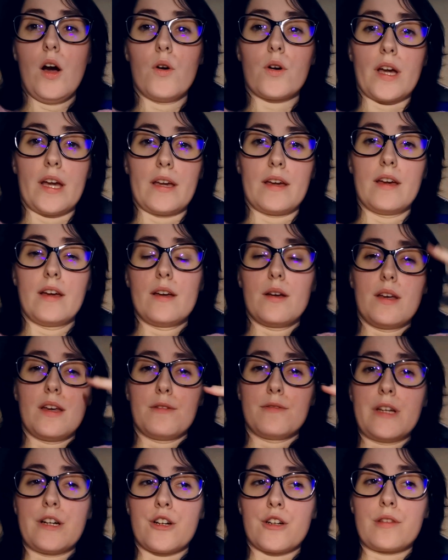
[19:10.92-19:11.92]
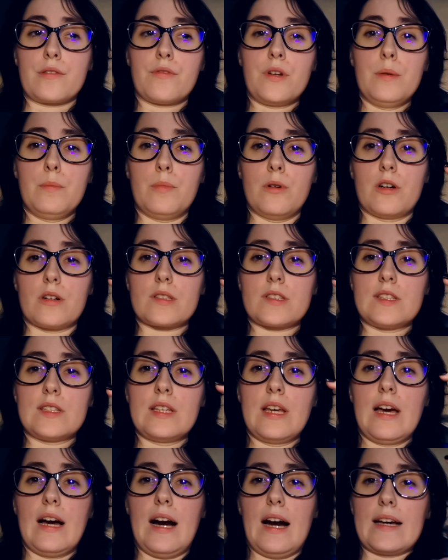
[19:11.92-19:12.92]
Okay, if there are 3 books,
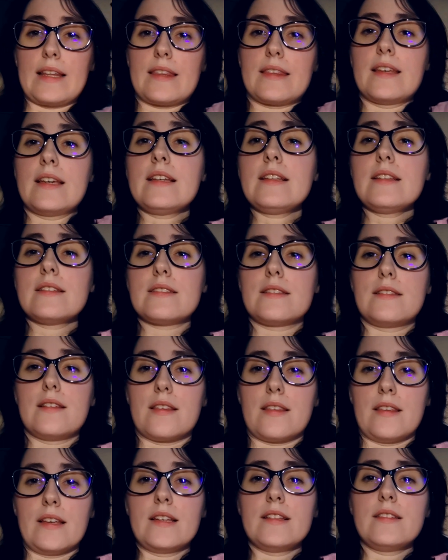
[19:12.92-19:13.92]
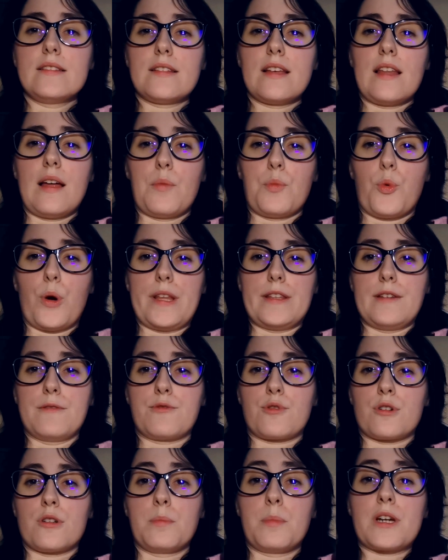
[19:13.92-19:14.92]
I think the thing that I'm waiting
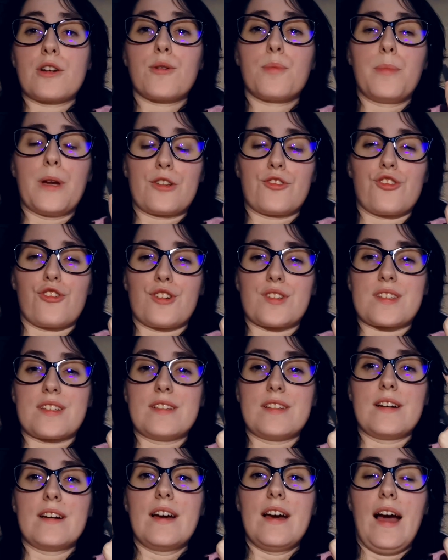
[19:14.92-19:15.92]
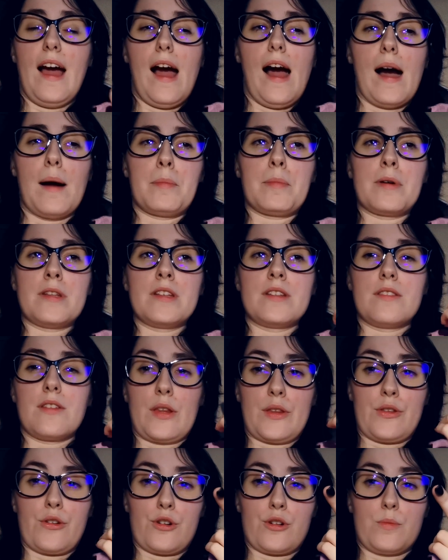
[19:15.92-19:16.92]
for, the bigger picture, is gonna happen in the
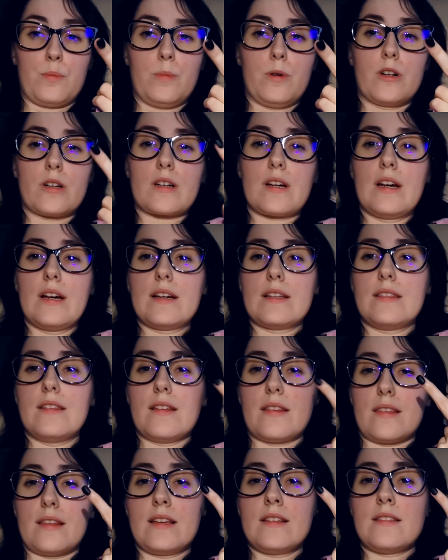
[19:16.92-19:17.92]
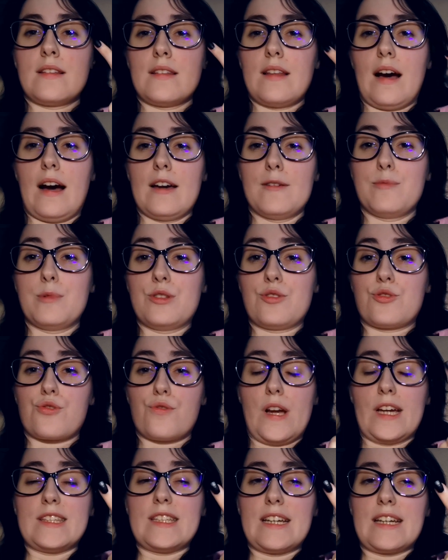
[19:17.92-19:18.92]
third book. The thing that I've been
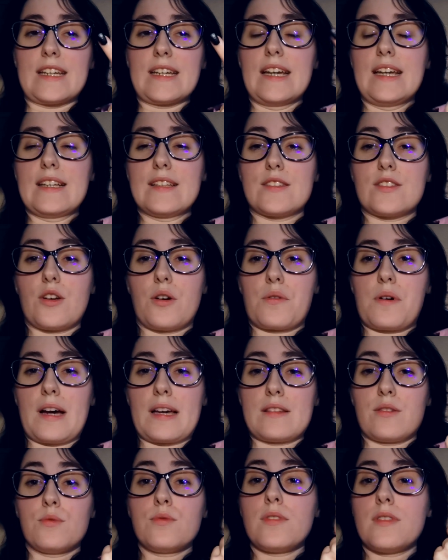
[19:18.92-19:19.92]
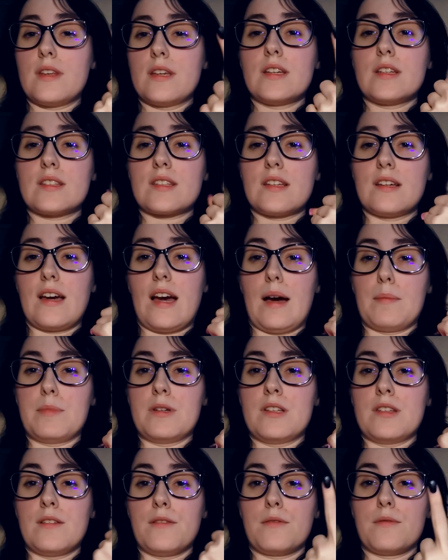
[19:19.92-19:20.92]
dreading. So I don't think it's gonna
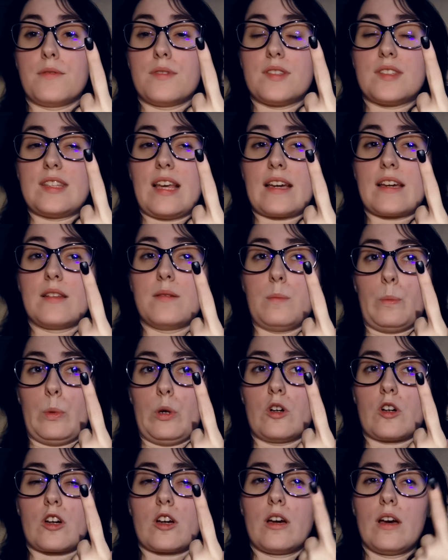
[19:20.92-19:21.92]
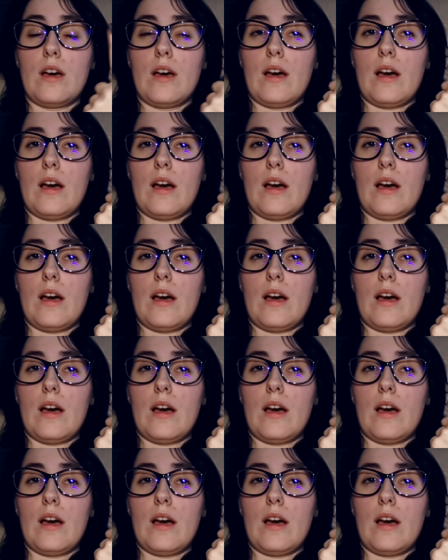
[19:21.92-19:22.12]
happen in the second book.